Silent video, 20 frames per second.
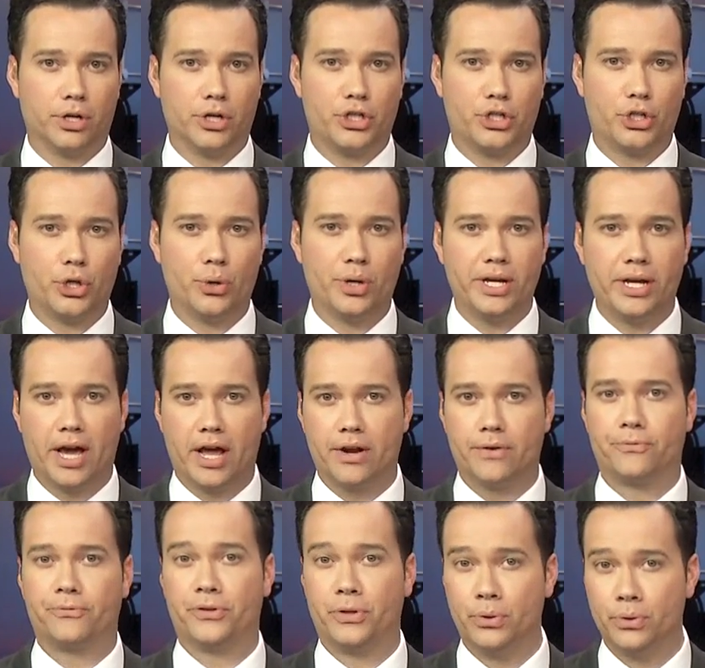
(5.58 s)
a shooting
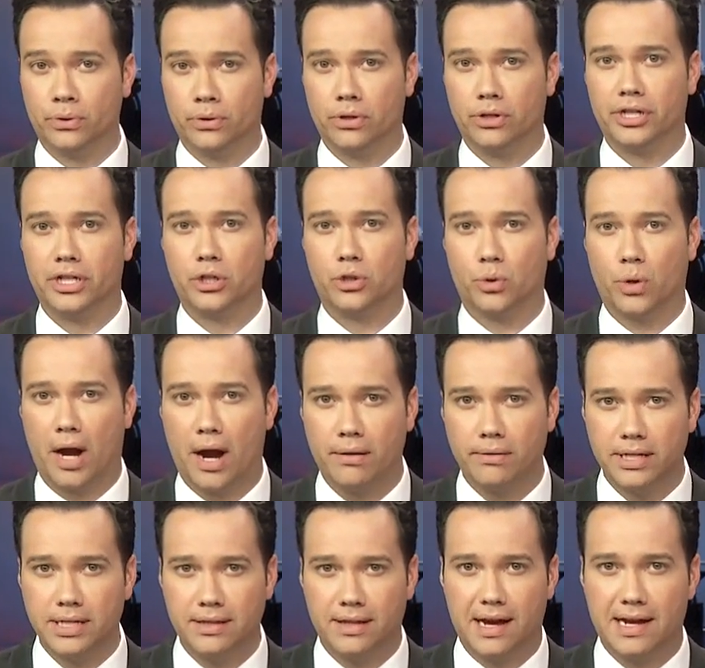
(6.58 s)
at a funeral in
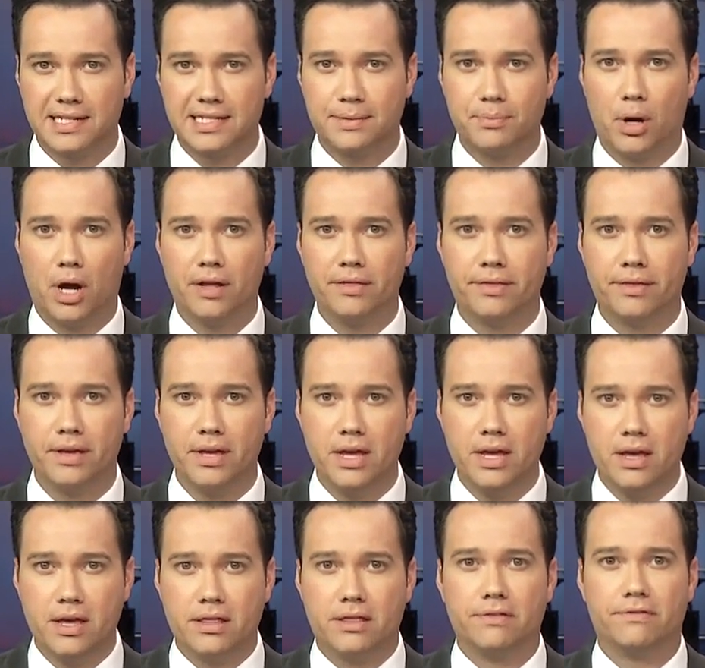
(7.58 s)
Crowley last month.
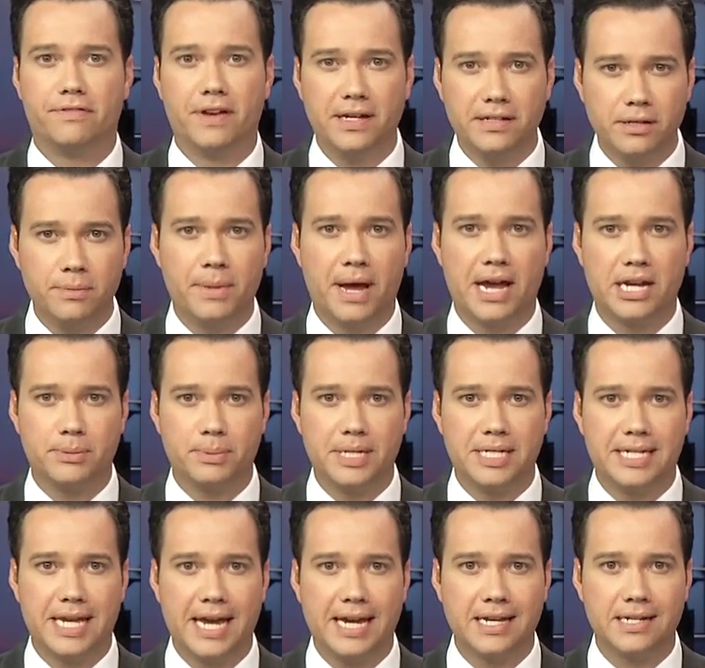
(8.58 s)
The victim had to
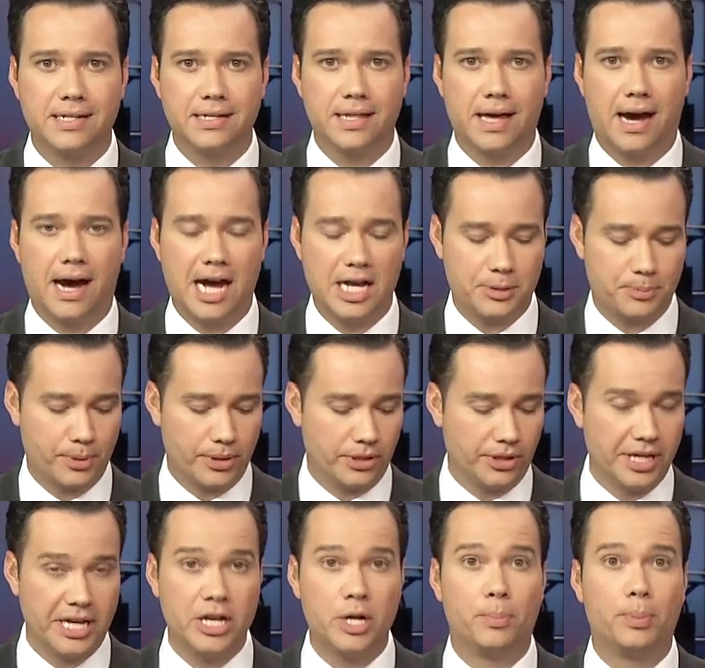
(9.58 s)
be taken to the
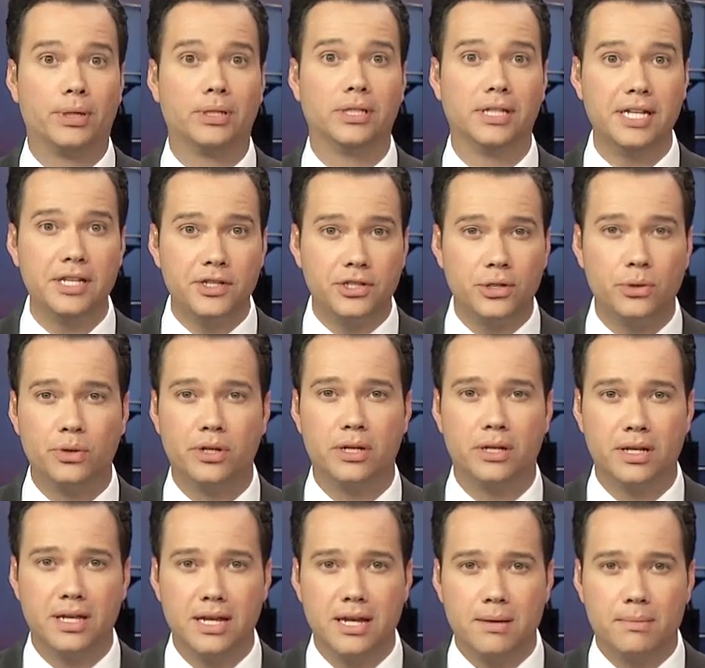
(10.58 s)
hospital in a police
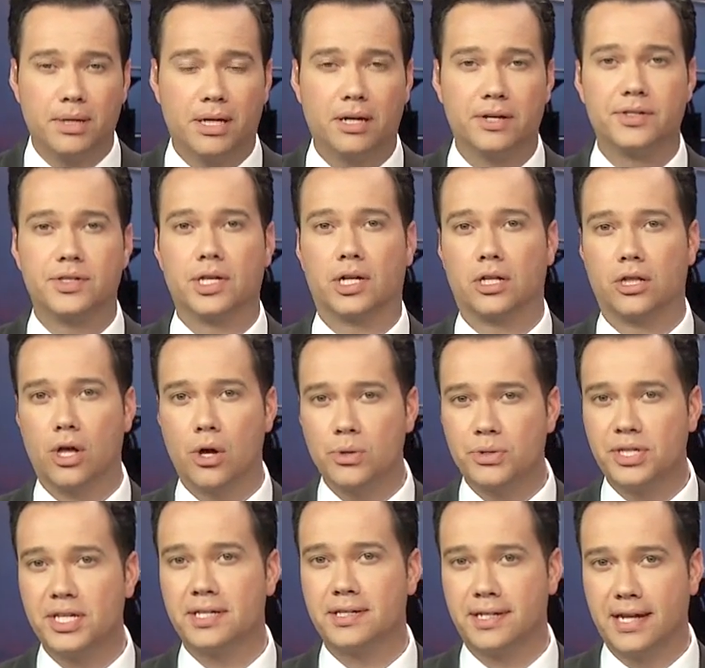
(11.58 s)
unit because the
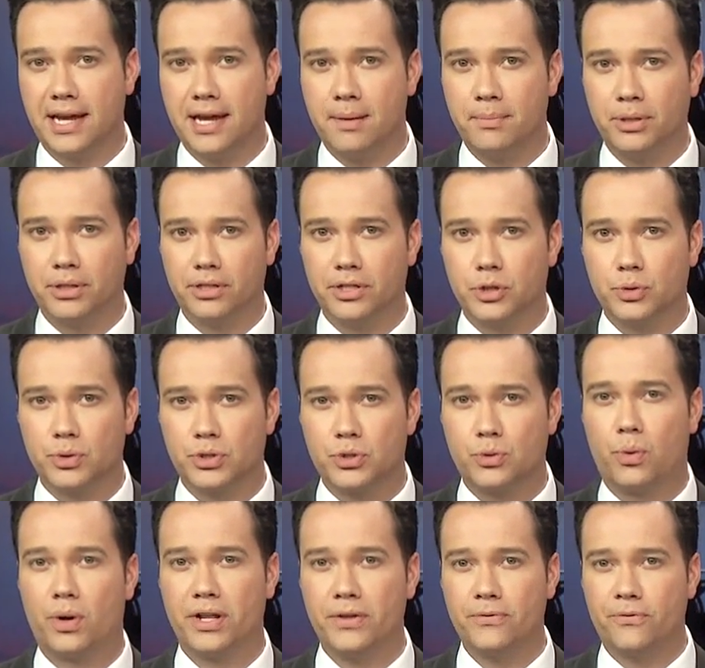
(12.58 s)
closest ambulance was
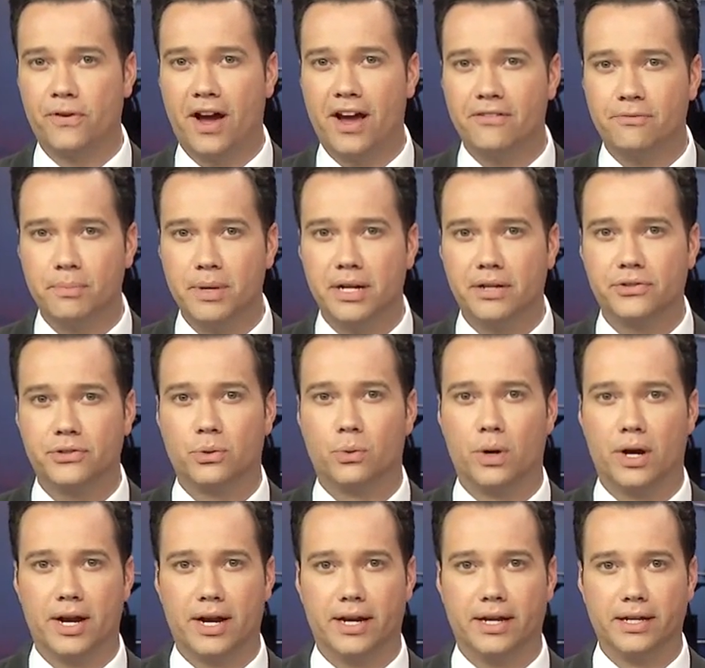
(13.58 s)
25 minutes
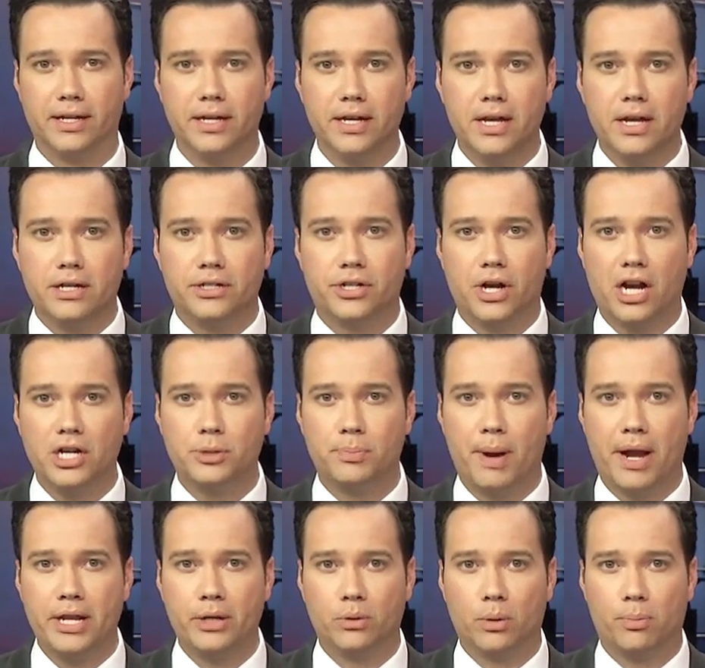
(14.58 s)
away. Josh
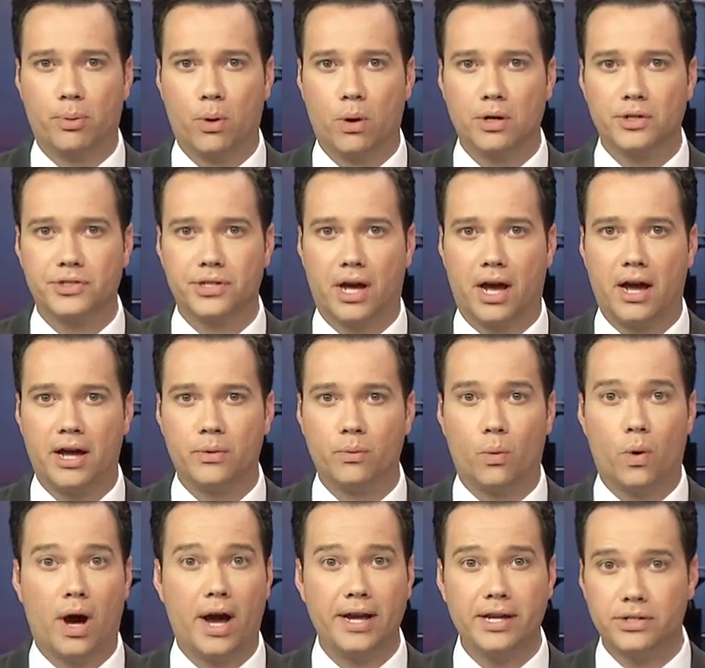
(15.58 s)
Many reports
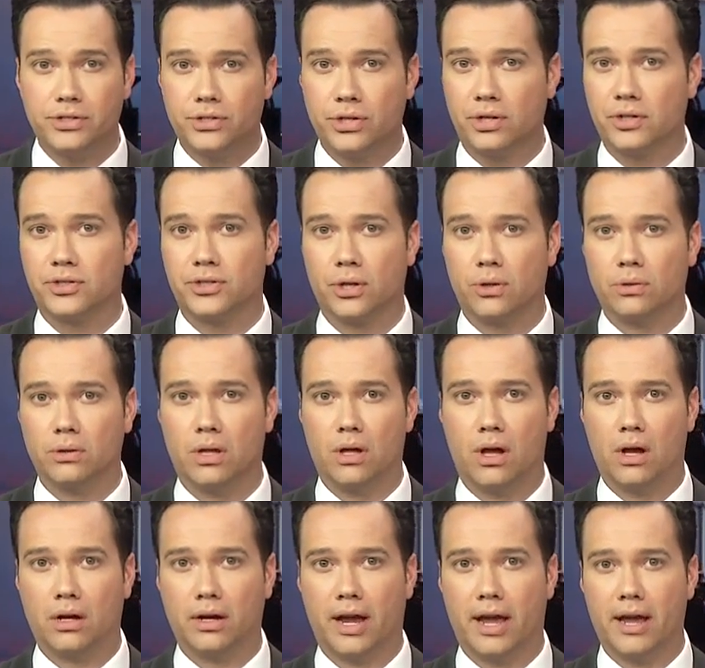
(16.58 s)
on why it took so
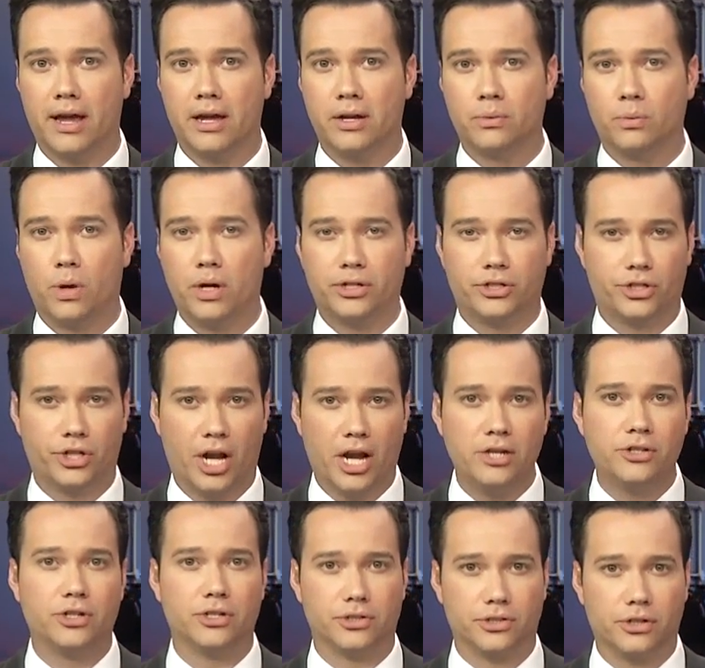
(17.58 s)
long and what
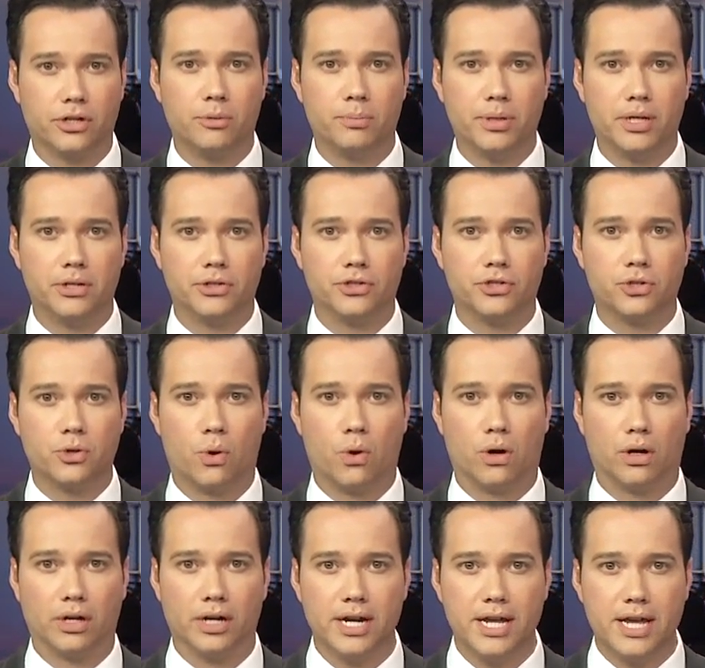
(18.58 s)
changes could be in store.